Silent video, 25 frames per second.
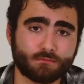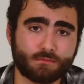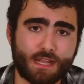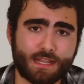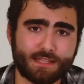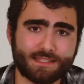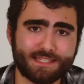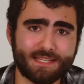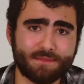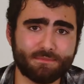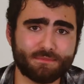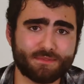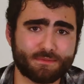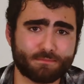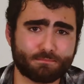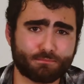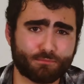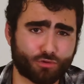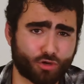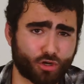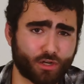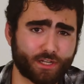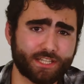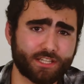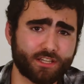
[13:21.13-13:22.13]
It seems
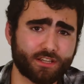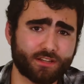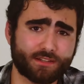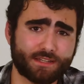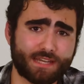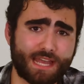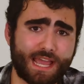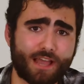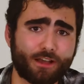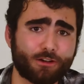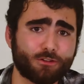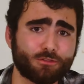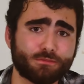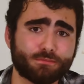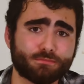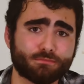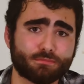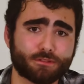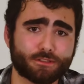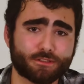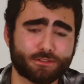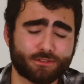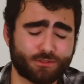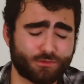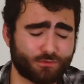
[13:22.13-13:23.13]
pretty good now,
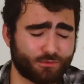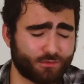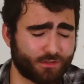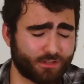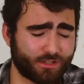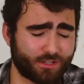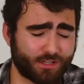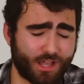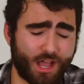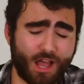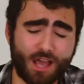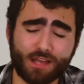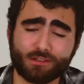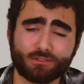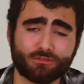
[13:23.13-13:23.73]
but you gotta